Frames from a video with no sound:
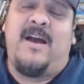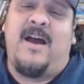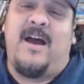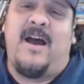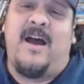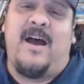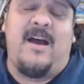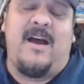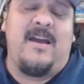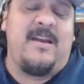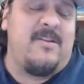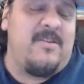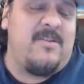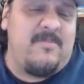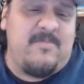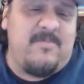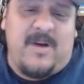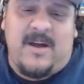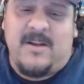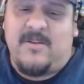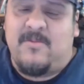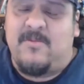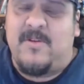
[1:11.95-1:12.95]
Here in
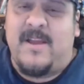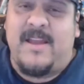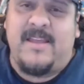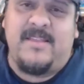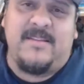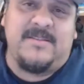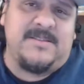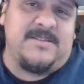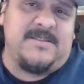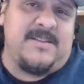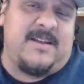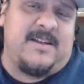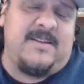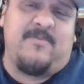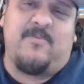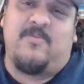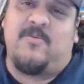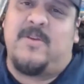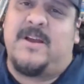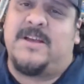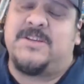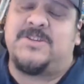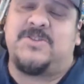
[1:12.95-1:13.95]
Monterey, there's a lot of
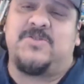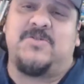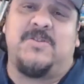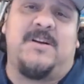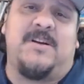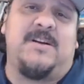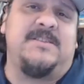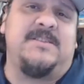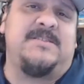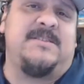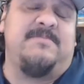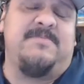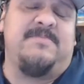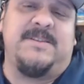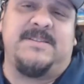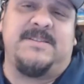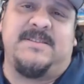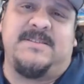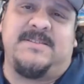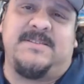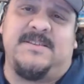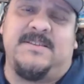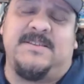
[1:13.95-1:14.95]
restaurants and
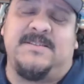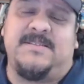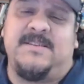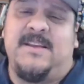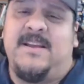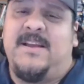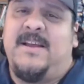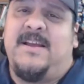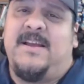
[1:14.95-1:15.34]
businesses